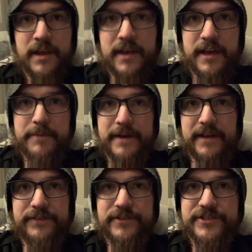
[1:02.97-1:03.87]
Hey,
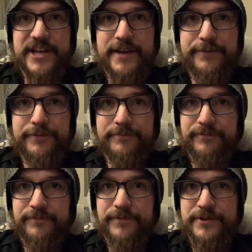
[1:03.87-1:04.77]
Pastor Jeff.
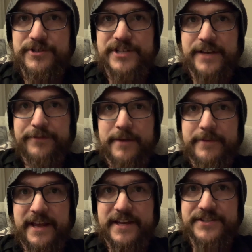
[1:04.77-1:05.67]
Future Jeff
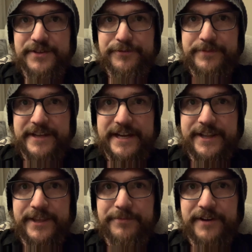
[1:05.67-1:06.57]
coming at you from the
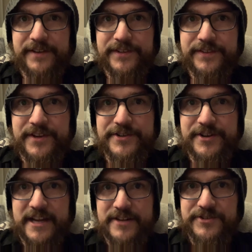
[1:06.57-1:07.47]
editing process on your
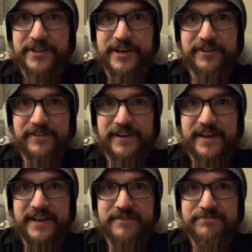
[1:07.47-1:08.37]
couch later
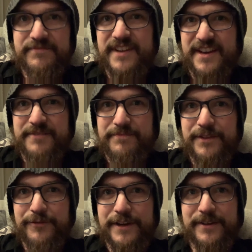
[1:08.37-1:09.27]
tonight. No, the
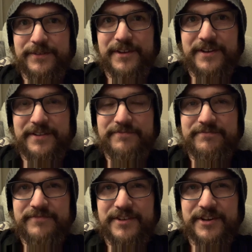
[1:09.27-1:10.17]
video's good.
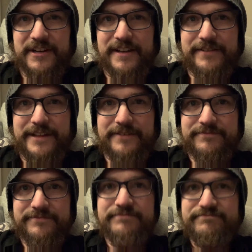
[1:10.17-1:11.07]
You're going to love it.
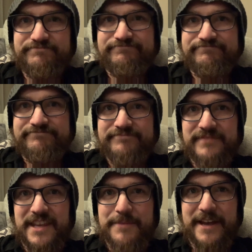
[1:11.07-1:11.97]

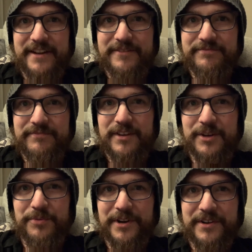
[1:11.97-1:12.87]
Keep at it.
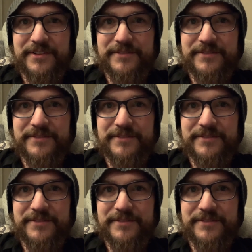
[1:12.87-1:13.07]
Good work.